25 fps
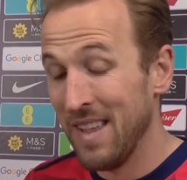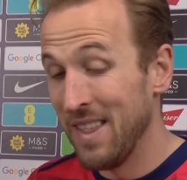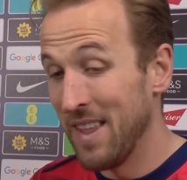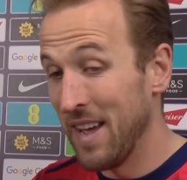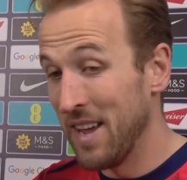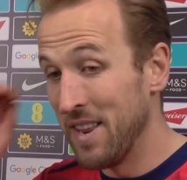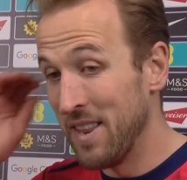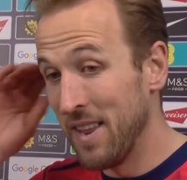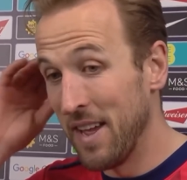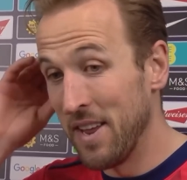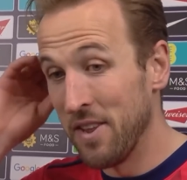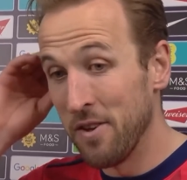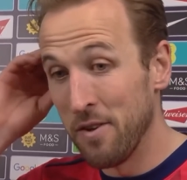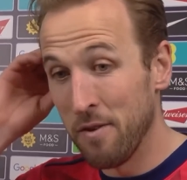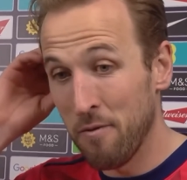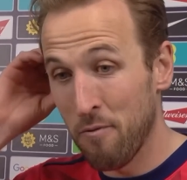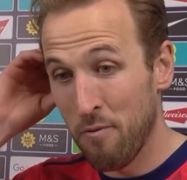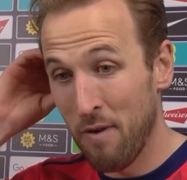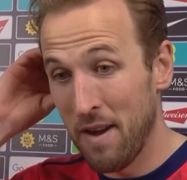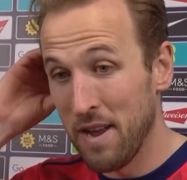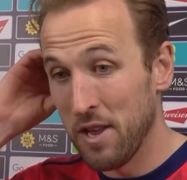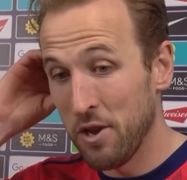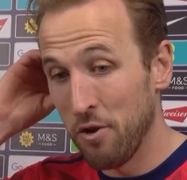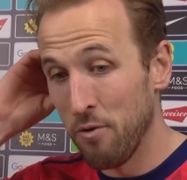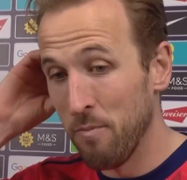They didn't
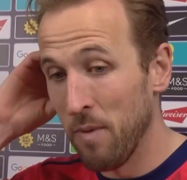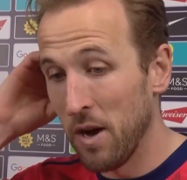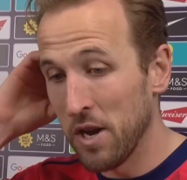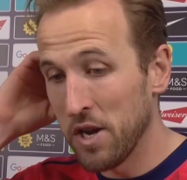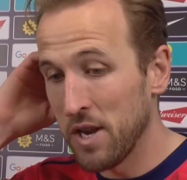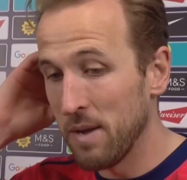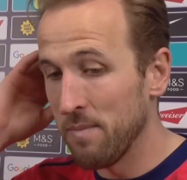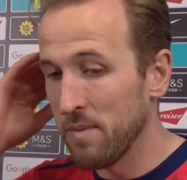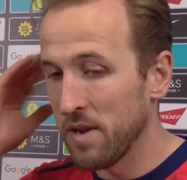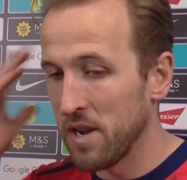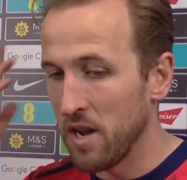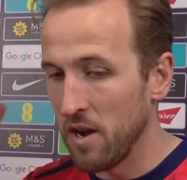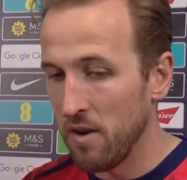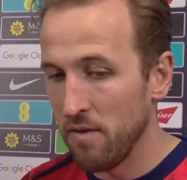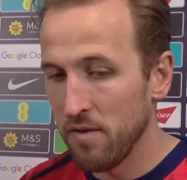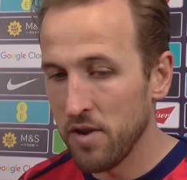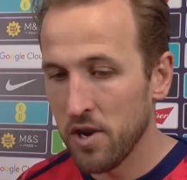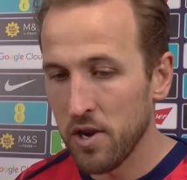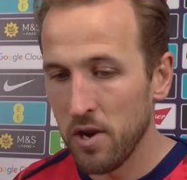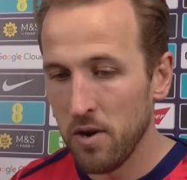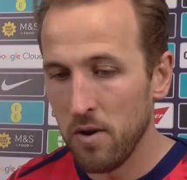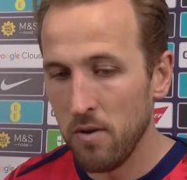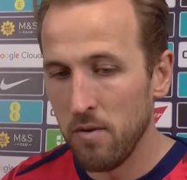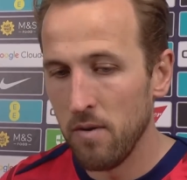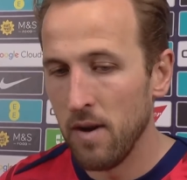create too much themselves,
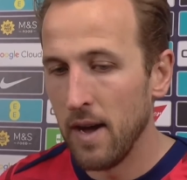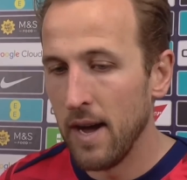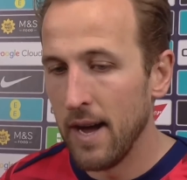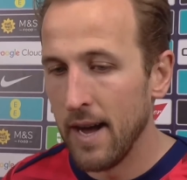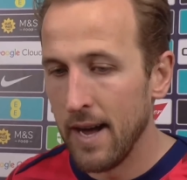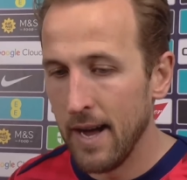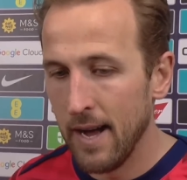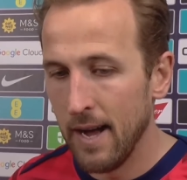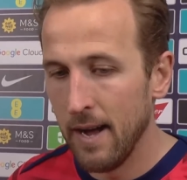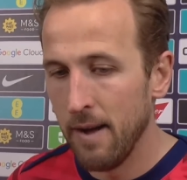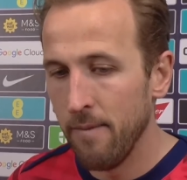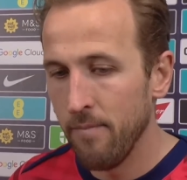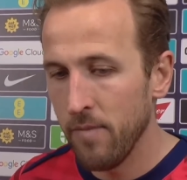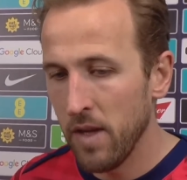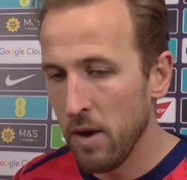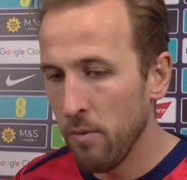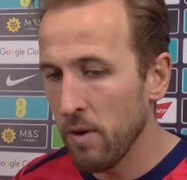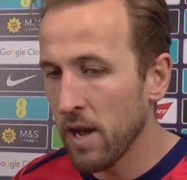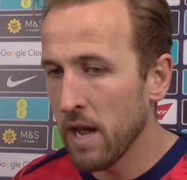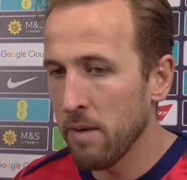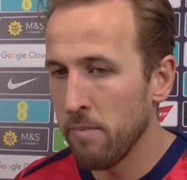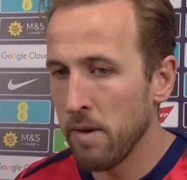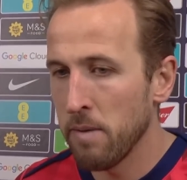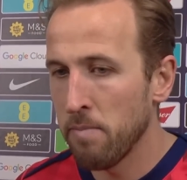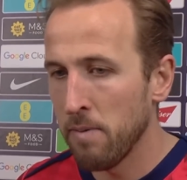so yeah,
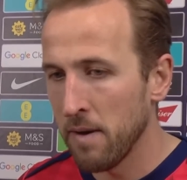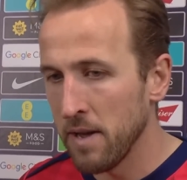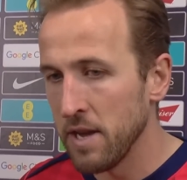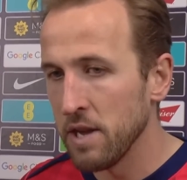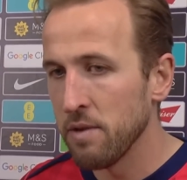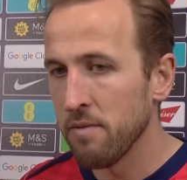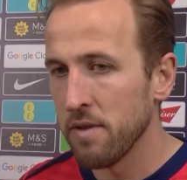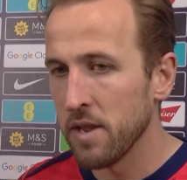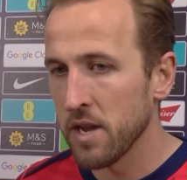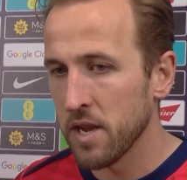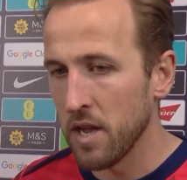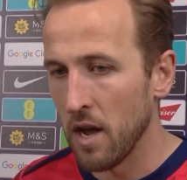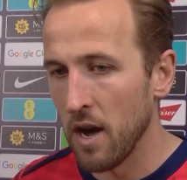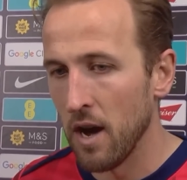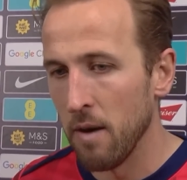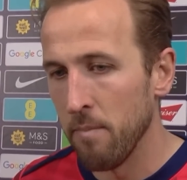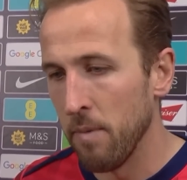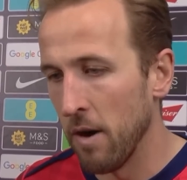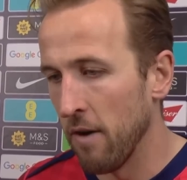we can be pleased with the start.